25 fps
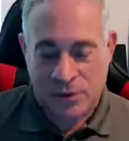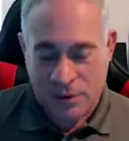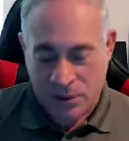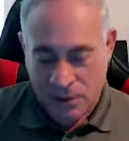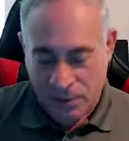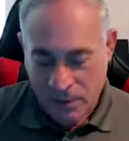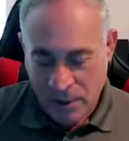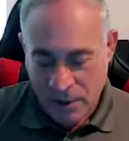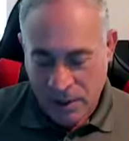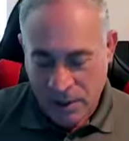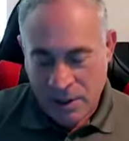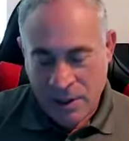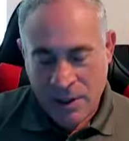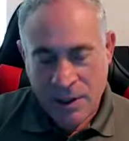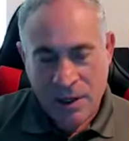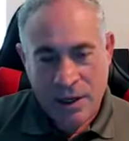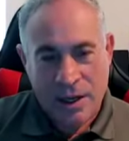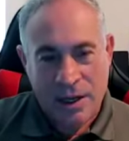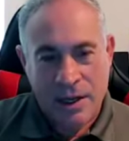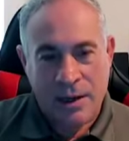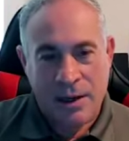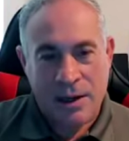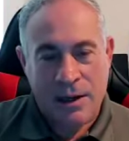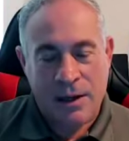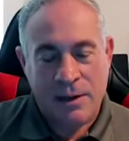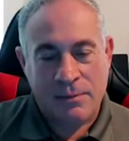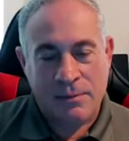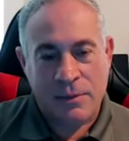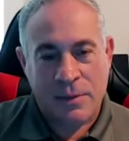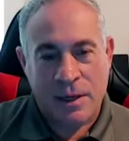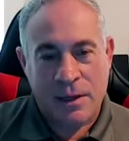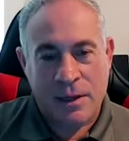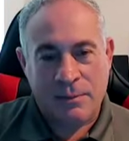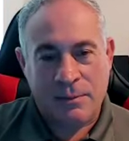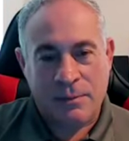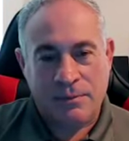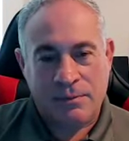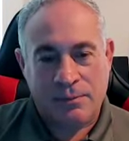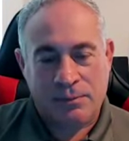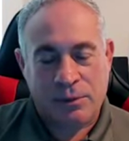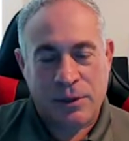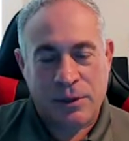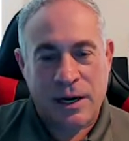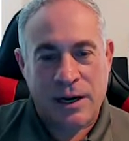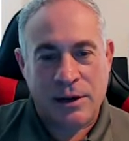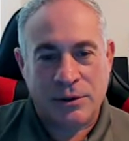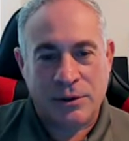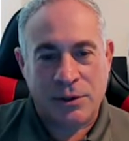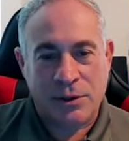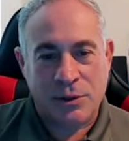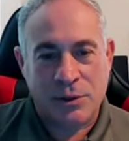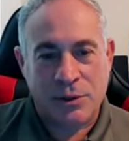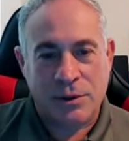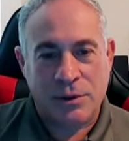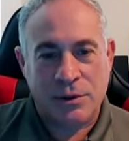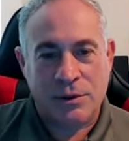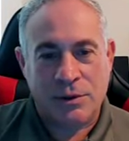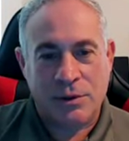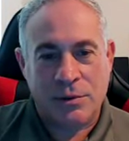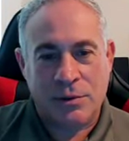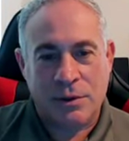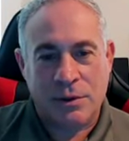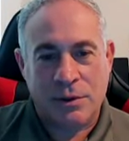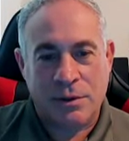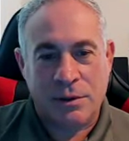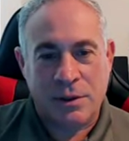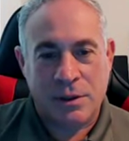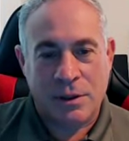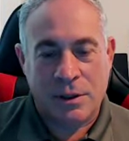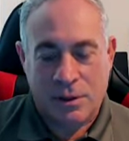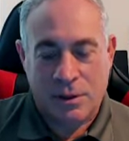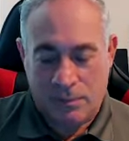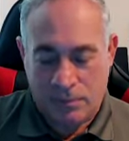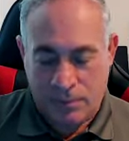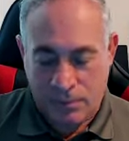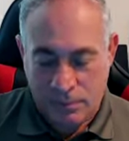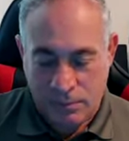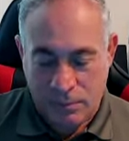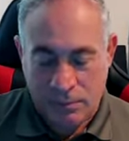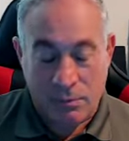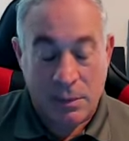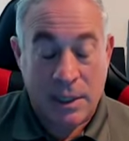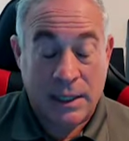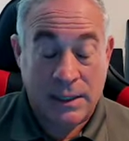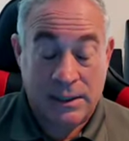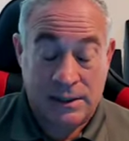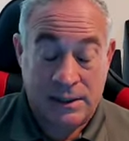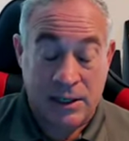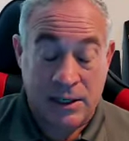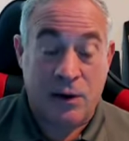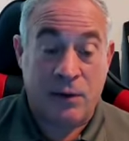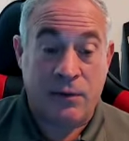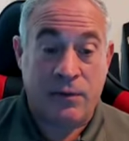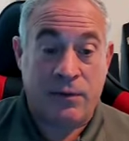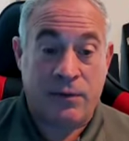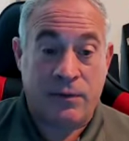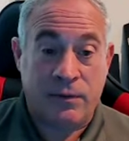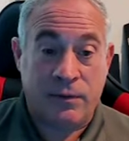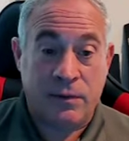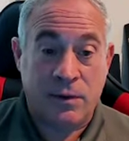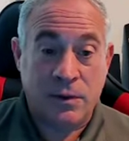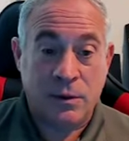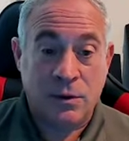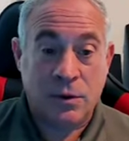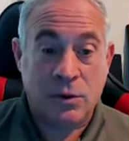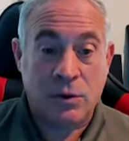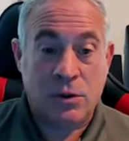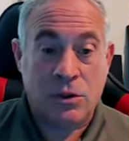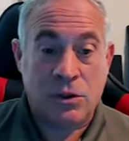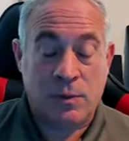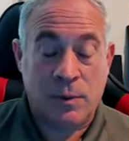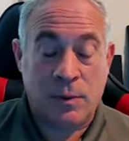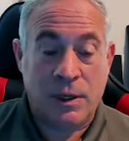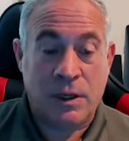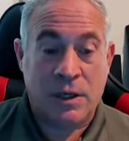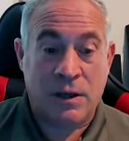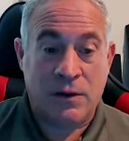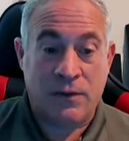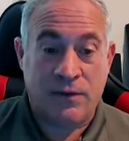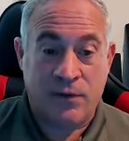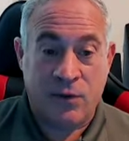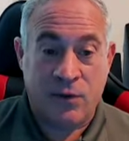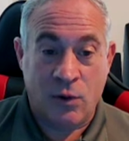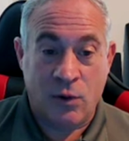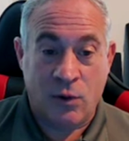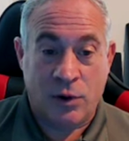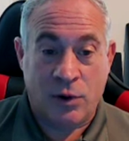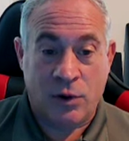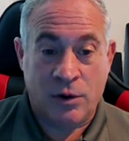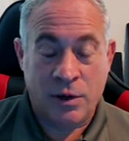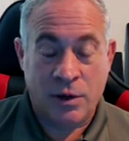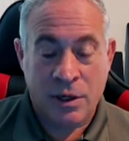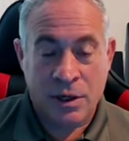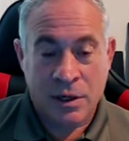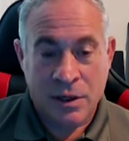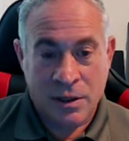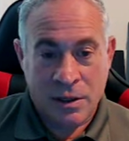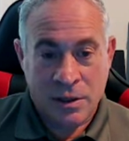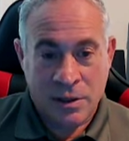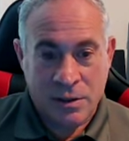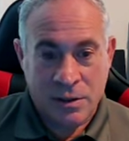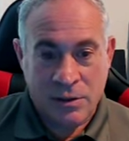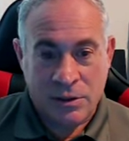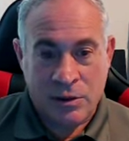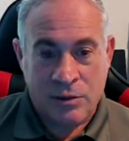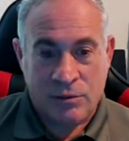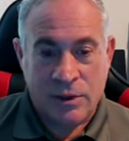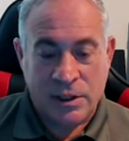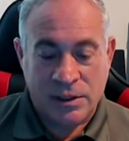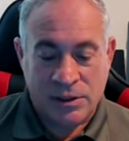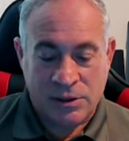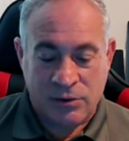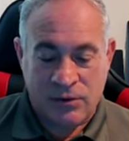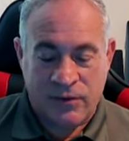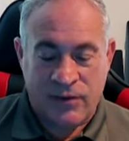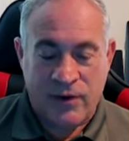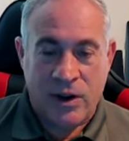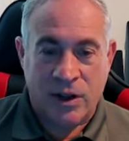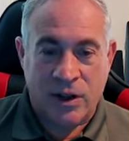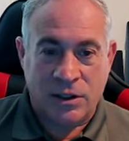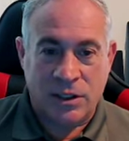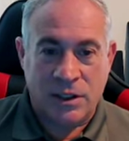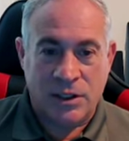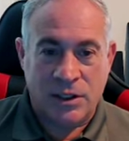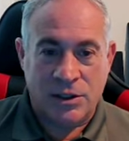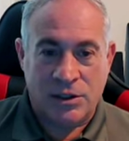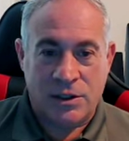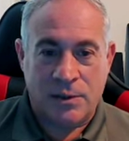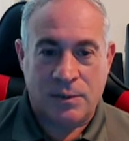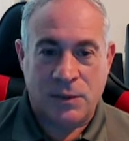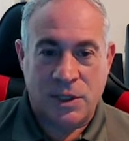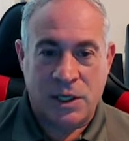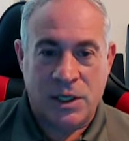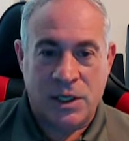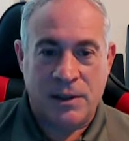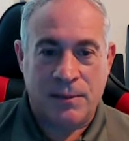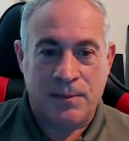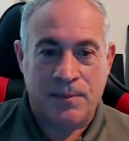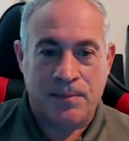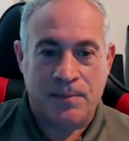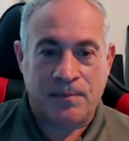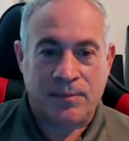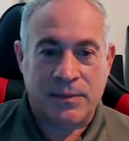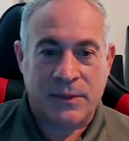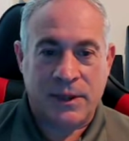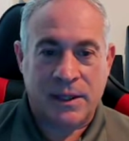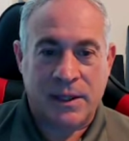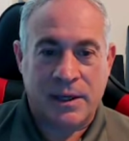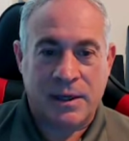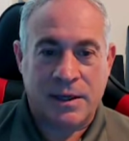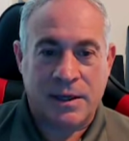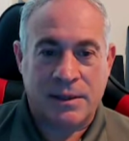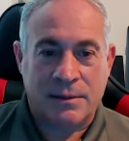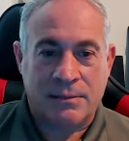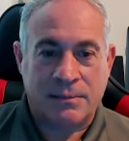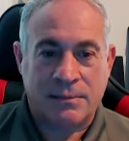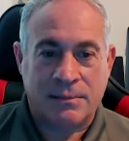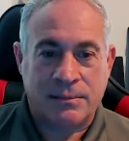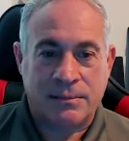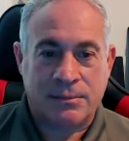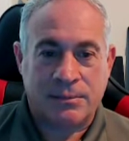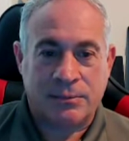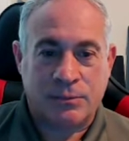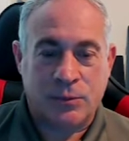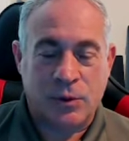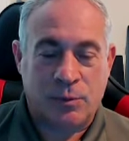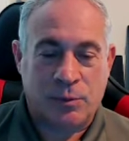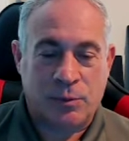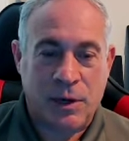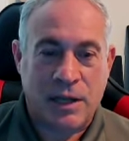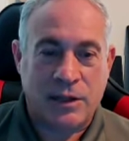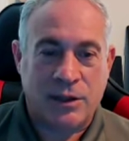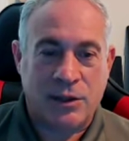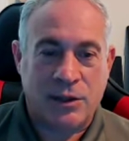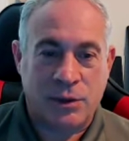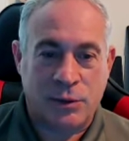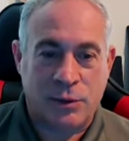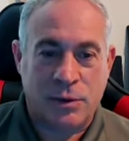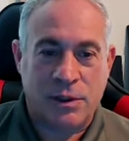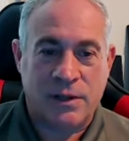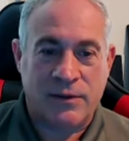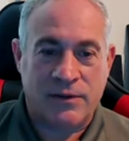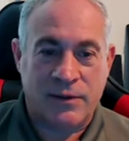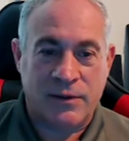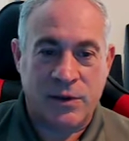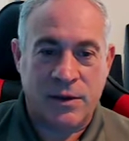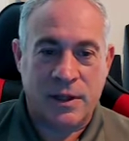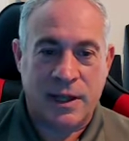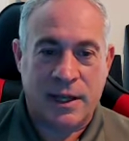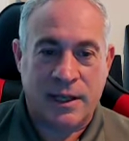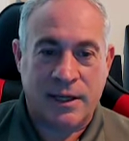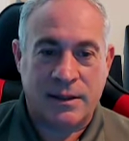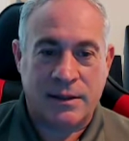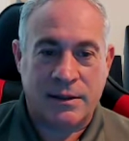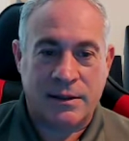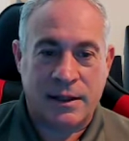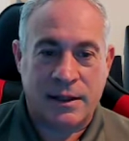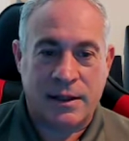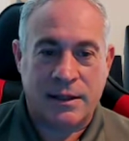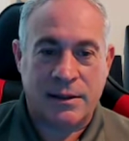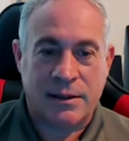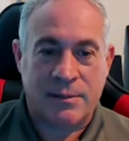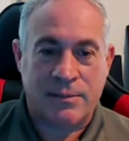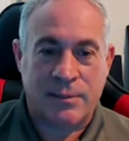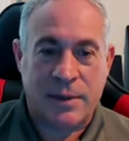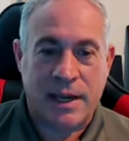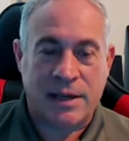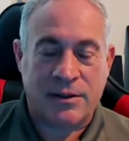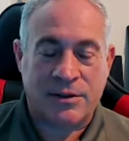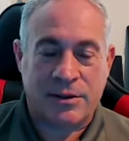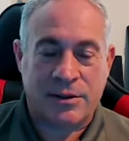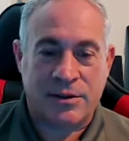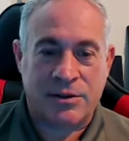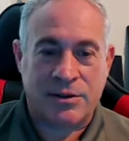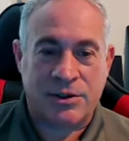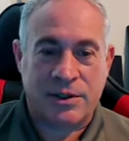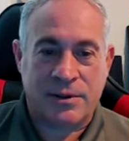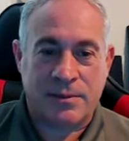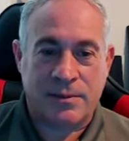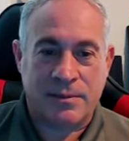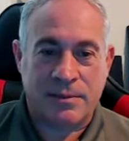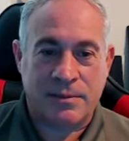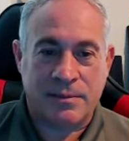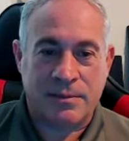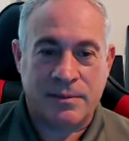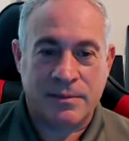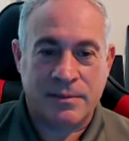So um, I'm proud to and uh, myself speaking for the rest of our leadership team. Um, we're proud to give you that that ambassadorship.